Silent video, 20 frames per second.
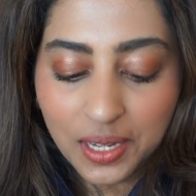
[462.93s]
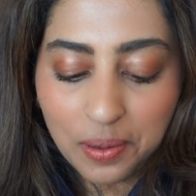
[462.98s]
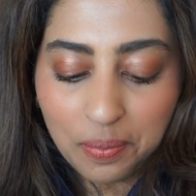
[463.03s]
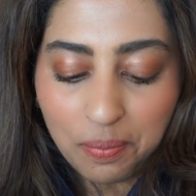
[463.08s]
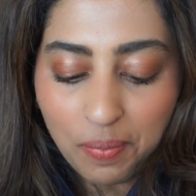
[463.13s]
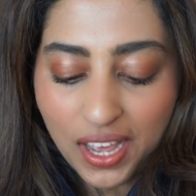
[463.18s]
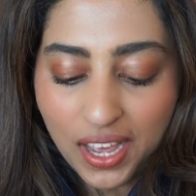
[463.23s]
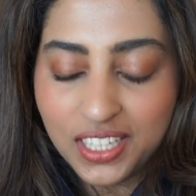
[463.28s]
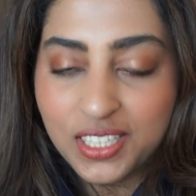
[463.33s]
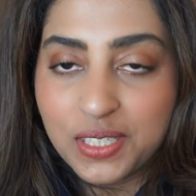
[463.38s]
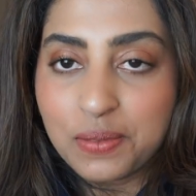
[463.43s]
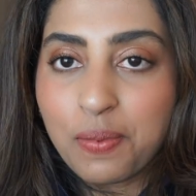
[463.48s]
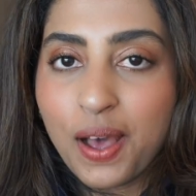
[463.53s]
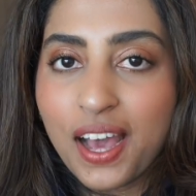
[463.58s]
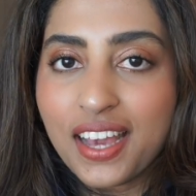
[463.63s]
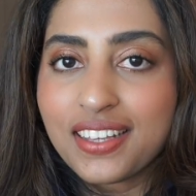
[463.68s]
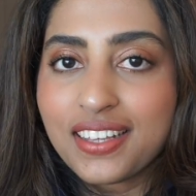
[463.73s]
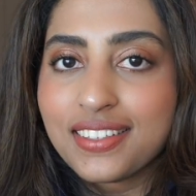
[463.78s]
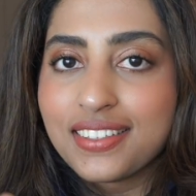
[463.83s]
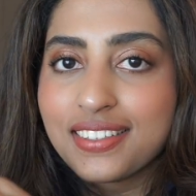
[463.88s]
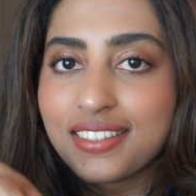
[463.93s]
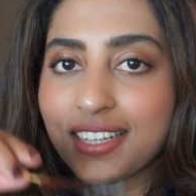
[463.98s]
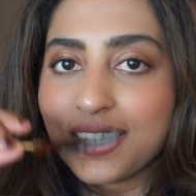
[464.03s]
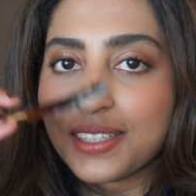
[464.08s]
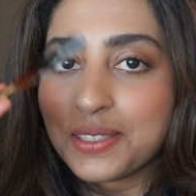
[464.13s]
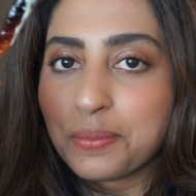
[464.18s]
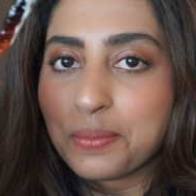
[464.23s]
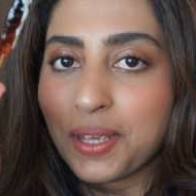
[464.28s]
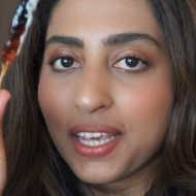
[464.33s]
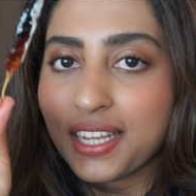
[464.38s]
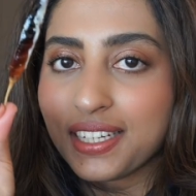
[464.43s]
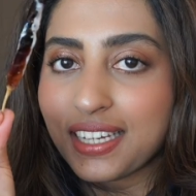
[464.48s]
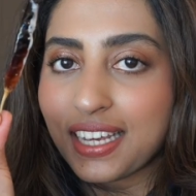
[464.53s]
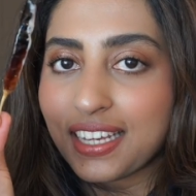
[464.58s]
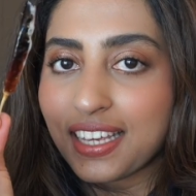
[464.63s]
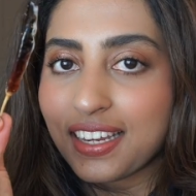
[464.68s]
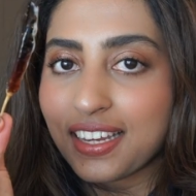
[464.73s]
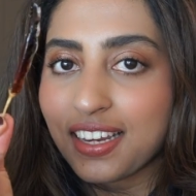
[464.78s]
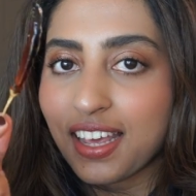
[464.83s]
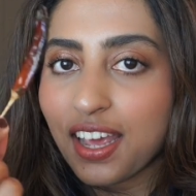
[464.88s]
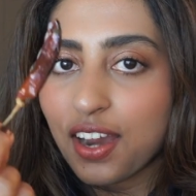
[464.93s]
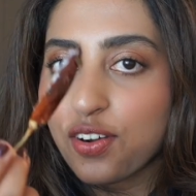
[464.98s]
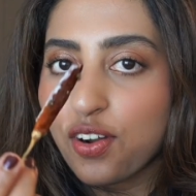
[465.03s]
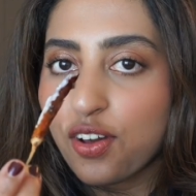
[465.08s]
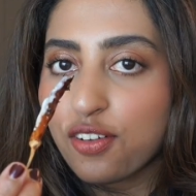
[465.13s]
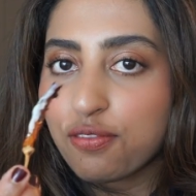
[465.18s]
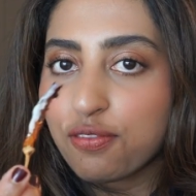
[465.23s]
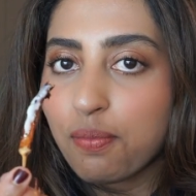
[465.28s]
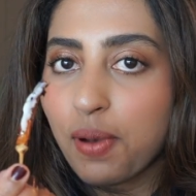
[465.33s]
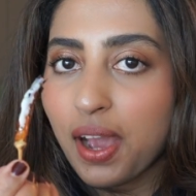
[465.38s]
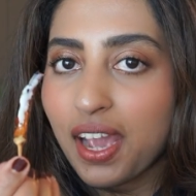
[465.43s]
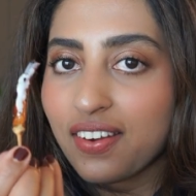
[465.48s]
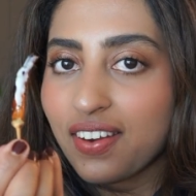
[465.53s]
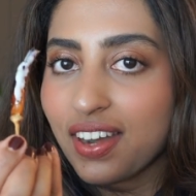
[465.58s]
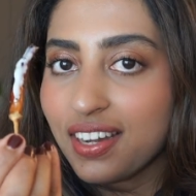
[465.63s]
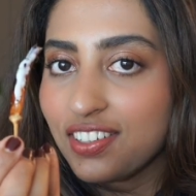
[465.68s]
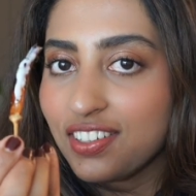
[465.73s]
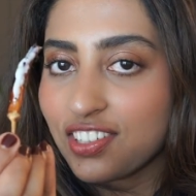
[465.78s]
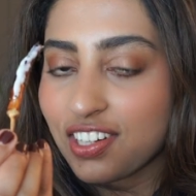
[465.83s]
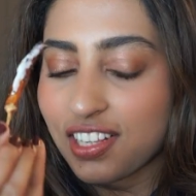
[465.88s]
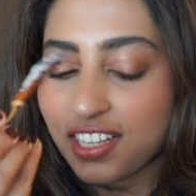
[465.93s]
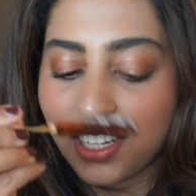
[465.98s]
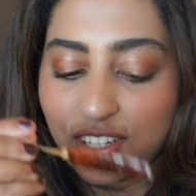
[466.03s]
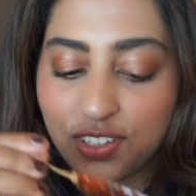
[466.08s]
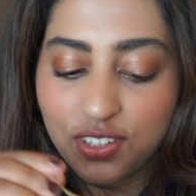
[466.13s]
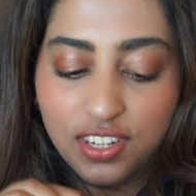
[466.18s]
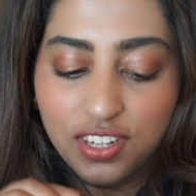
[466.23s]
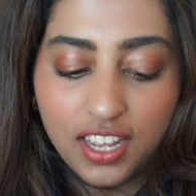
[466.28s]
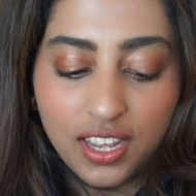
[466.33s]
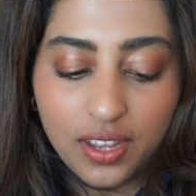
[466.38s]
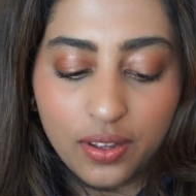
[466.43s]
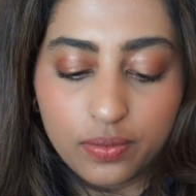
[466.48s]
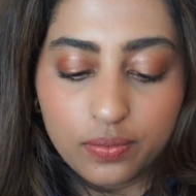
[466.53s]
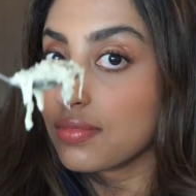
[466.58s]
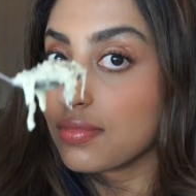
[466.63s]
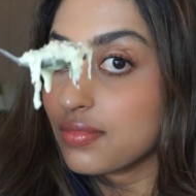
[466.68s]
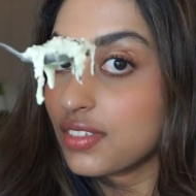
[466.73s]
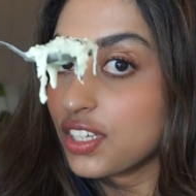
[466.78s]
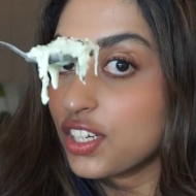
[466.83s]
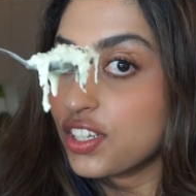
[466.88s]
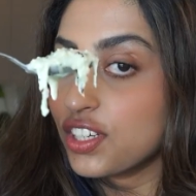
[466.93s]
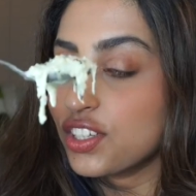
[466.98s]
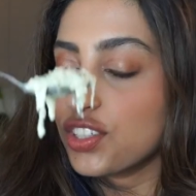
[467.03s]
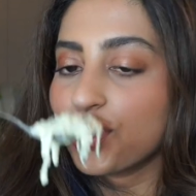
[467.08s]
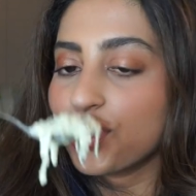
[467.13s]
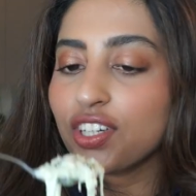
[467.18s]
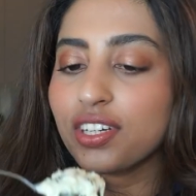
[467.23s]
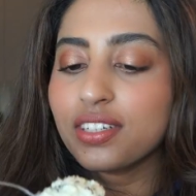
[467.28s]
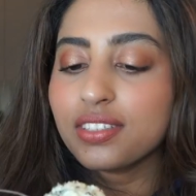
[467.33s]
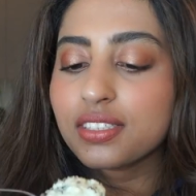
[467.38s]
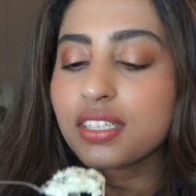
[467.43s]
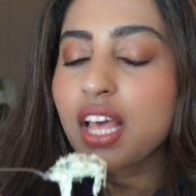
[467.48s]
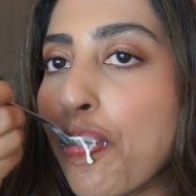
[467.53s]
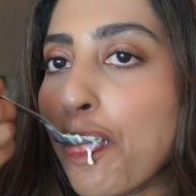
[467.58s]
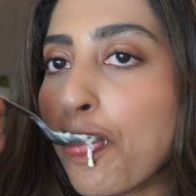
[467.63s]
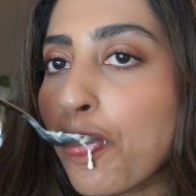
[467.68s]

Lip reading: my spice is being taken care of by red chili today. Cheers!